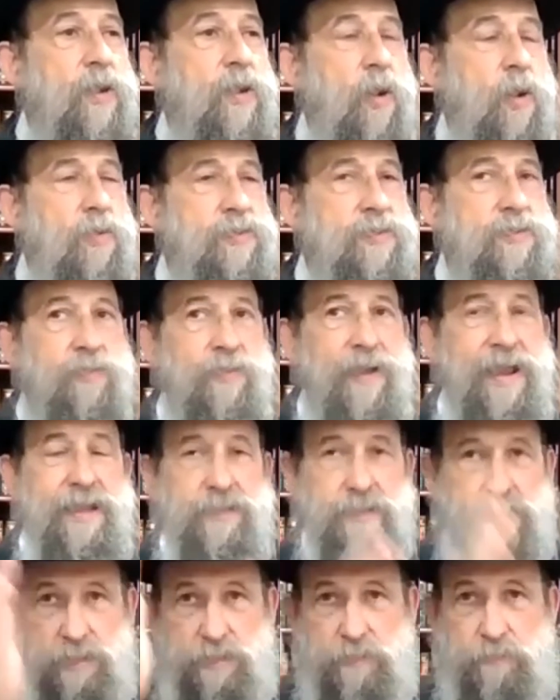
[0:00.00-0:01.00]
go
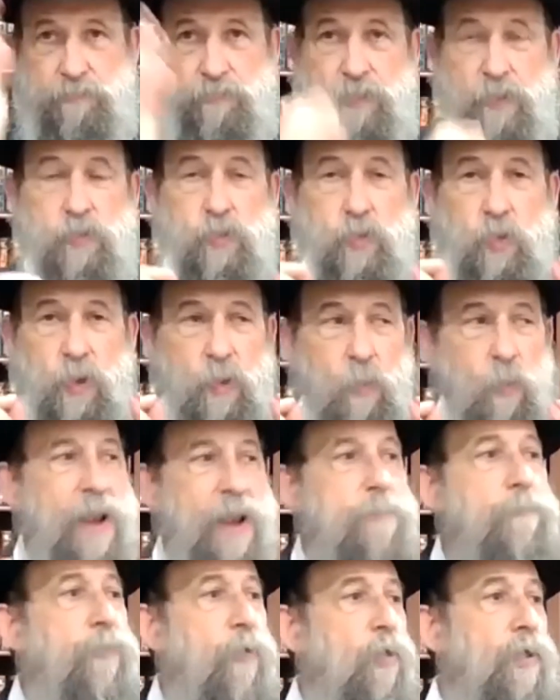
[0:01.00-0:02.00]
straight to
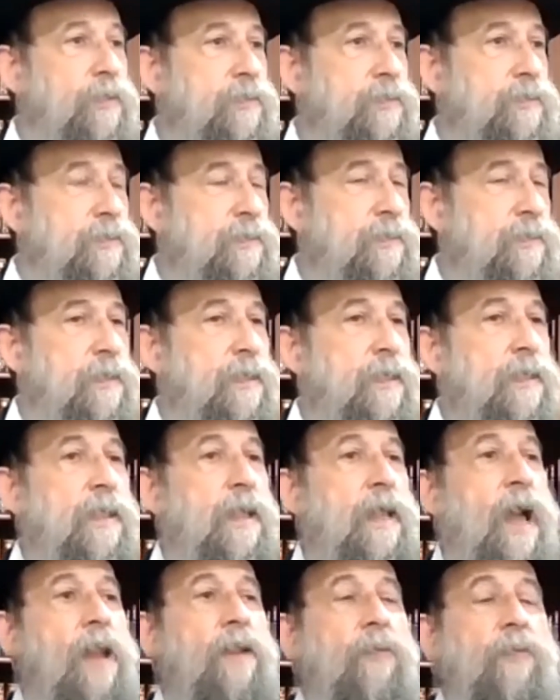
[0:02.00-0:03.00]
one point,
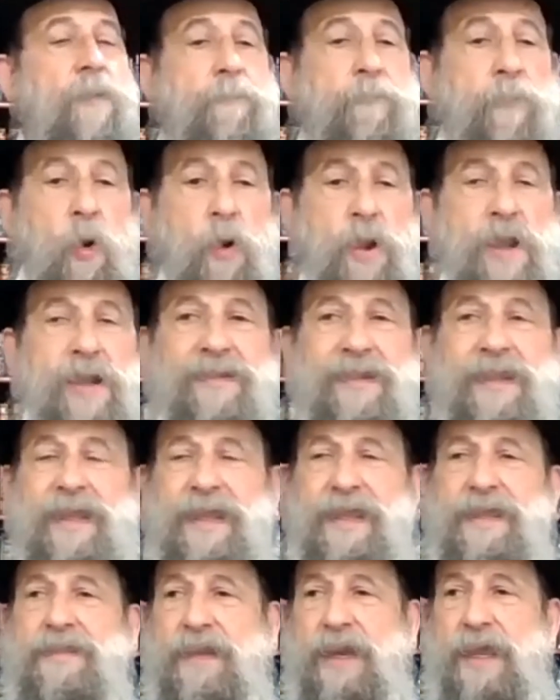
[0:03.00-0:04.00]
and the point
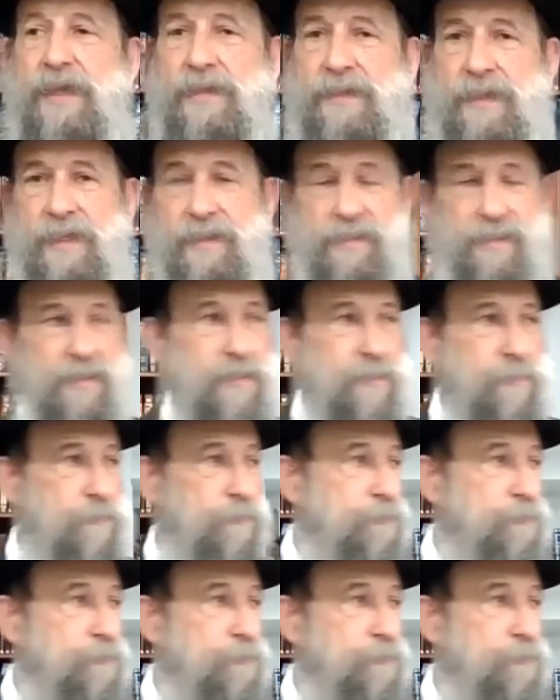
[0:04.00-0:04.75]
is like this: